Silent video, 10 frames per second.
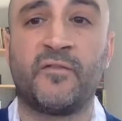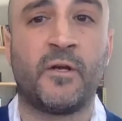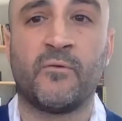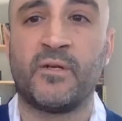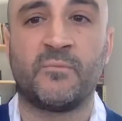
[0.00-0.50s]
for
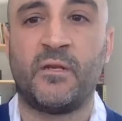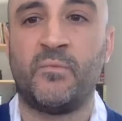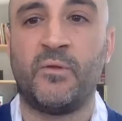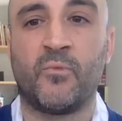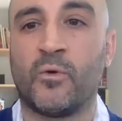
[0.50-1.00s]
your resume to
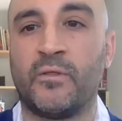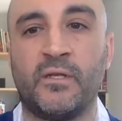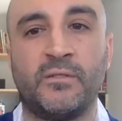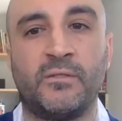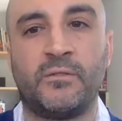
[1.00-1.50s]
be more
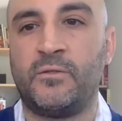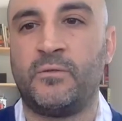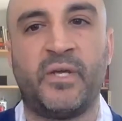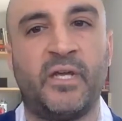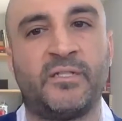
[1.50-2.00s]
than
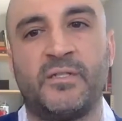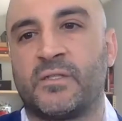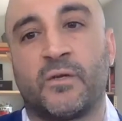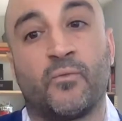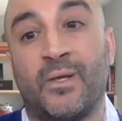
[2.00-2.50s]
2 pages,
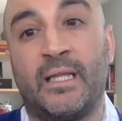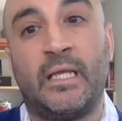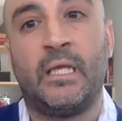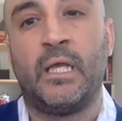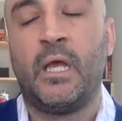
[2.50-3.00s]
like
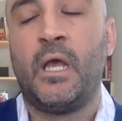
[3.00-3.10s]
really.